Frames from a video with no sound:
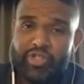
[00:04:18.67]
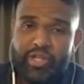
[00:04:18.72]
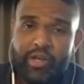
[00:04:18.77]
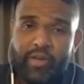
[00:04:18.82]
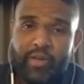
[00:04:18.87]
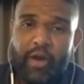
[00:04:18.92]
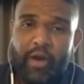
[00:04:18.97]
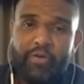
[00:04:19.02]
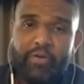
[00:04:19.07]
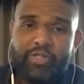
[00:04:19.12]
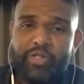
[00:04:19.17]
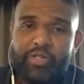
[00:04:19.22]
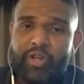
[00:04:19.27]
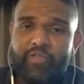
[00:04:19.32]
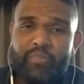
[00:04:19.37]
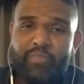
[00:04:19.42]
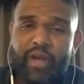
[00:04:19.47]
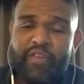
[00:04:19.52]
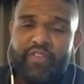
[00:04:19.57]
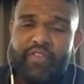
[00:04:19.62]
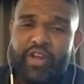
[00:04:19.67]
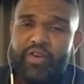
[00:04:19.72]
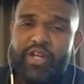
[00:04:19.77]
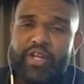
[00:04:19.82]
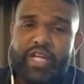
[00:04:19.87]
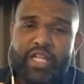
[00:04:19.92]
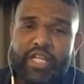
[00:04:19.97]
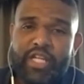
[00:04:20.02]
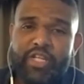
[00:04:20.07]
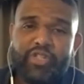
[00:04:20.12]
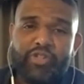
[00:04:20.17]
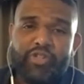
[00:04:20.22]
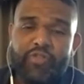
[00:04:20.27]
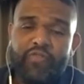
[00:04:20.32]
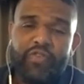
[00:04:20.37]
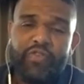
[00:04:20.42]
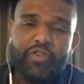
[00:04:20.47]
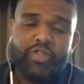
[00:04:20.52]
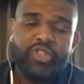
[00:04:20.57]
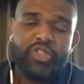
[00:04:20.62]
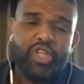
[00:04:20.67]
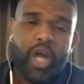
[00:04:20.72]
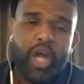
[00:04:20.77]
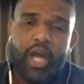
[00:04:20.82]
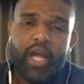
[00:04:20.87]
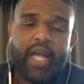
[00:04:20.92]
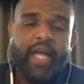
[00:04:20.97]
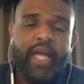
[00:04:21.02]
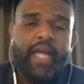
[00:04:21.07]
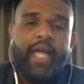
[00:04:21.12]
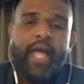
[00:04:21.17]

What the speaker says: That was sort of my very initial first shock.